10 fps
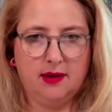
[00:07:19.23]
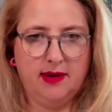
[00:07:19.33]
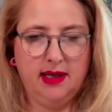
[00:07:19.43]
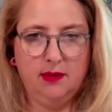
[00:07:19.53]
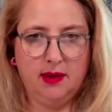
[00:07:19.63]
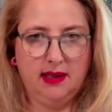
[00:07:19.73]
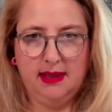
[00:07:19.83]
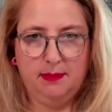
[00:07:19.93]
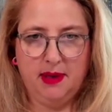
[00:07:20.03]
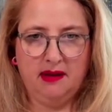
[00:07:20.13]
already with
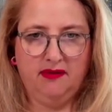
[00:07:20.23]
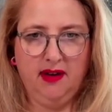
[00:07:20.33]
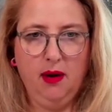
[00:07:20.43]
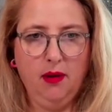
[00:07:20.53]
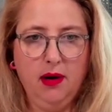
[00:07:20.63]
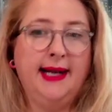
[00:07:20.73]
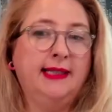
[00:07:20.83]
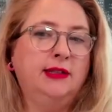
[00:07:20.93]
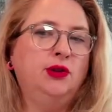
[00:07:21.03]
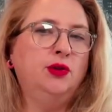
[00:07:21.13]
this pink flower.
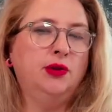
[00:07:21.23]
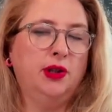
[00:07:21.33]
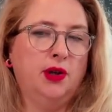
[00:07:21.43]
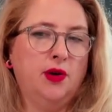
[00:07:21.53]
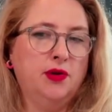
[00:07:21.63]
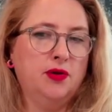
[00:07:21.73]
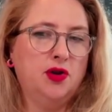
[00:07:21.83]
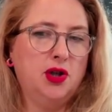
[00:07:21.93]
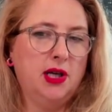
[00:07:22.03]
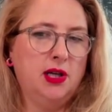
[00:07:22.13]
And you can also
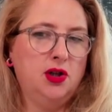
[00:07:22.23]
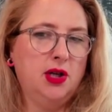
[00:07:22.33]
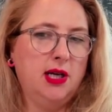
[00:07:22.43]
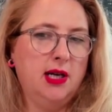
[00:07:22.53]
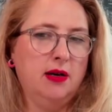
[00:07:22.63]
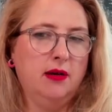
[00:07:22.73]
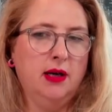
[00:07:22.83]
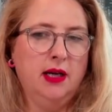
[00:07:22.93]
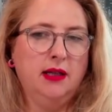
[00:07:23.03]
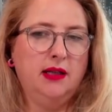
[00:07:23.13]
change here
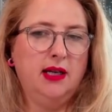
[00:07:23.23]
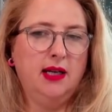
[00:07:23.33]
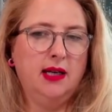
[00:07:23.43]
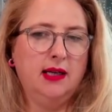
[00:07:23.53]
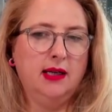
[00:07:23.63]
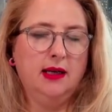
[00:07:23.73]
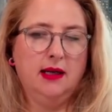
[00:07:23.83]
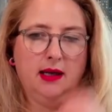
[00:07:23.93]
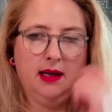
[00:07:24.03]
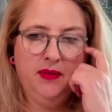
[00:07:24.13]
the
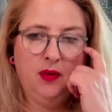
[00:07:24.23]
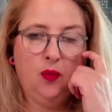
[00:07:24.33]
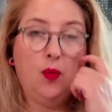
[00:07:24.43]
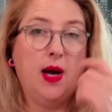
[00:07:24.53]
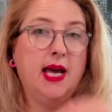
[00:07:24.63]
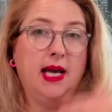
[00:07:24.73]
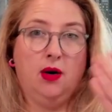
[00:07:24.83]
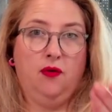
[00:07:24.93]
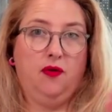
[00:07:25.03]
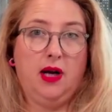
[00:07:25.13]
way
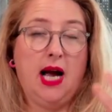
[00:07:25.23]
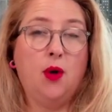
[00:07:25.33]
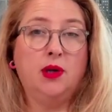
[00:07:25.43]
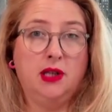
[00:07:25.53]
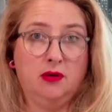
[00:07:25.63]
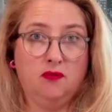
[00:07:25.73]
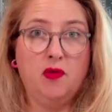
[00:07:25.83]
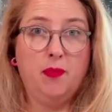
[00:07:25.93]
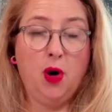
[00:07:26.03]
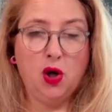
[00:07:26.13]
of how it
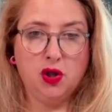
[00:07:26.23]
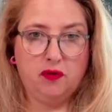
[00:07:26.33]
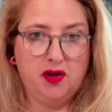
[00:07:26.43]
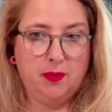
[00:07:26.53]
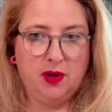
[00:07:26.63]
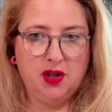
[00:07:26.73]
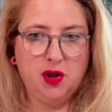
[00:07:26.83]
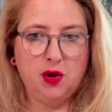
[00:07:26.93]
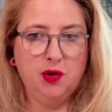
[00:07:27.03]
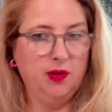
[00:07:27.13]
responds
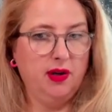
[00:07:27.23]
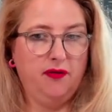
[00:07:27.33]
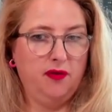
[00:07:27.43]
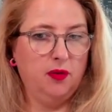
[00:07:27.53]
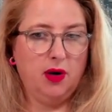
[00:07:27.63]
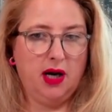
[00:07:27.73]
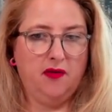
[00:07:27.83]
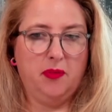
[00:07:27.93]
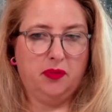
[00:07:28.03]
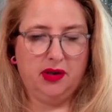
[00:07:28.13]
to you if you
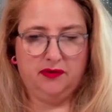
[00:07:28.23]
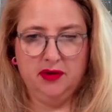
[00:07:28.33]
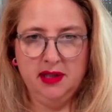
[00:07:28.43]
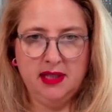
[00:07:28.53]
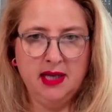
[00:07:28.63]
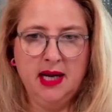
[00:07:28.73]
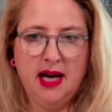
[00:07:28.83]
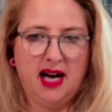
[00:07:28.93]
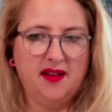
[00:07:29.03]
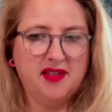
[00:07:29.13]
have a preference.
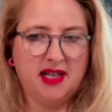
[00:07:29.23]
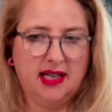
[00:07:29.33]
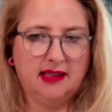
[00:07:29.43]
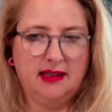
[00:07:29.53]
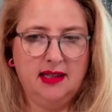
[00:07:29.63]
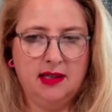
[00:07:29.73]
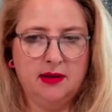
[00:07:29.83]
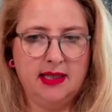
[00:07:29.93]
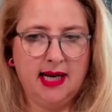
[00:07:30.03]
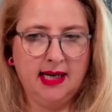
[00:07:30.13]
I've selected
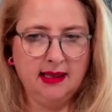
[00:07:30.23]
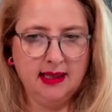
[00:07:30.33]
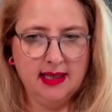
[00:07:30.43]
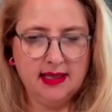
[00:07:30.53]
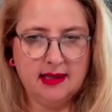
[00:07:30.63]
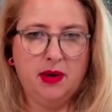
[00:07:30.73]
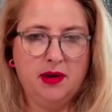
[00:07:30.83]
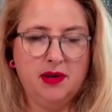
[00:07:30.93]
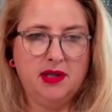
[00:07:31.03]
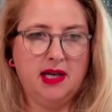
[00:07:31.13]
here the analyst
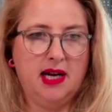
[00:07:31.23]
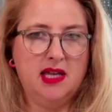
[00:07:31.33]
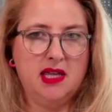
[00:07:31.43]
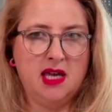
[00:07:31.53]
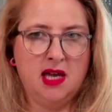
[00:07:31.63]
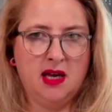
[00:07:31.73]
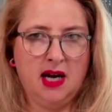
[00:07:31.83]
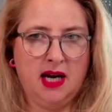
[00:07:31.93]
because I think